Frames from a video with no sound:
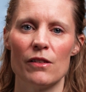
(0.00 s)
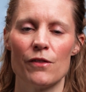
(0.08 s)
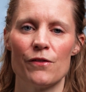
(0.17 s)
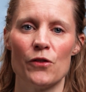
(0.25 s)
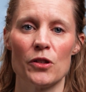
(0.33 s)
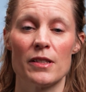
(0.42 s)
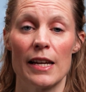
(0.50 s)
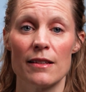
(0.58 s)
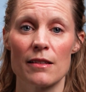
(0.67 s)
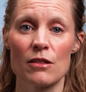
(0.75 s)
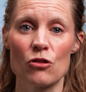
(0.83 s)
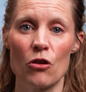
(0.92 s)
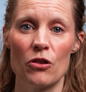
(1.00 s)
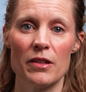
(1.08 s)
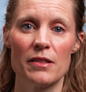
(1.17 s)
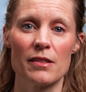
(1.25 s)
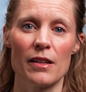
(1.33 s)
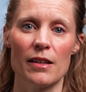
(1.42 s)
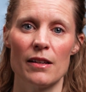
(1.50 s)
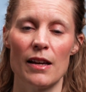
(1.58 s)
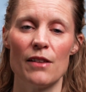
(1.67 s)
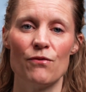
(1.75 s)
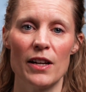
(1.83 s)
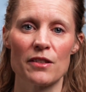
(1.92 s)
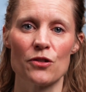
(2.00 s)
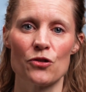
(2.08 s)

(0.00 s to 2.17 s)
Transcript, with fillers: for data storage and vector